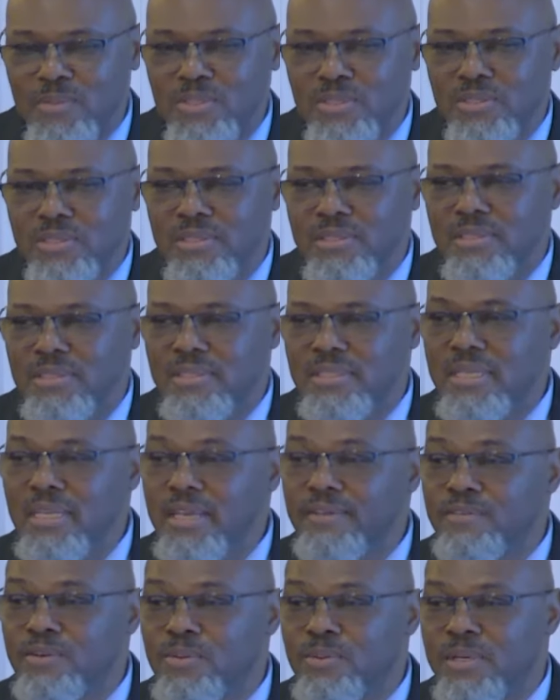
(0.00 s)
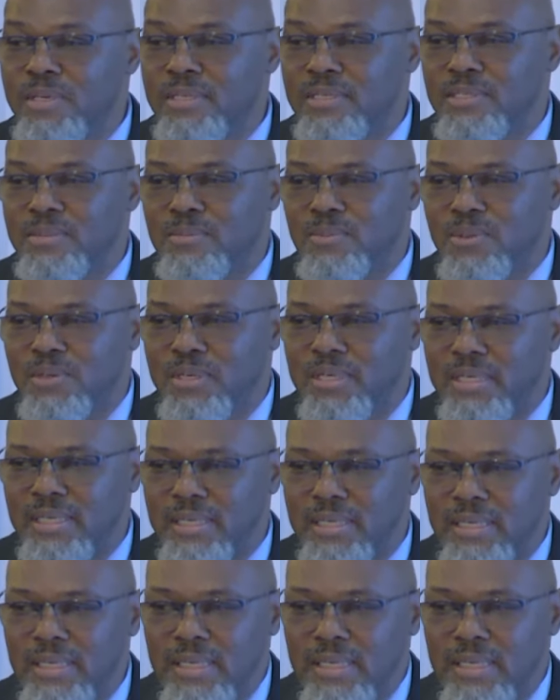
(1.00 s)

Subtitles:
It's good to see everyone Amen. This morning.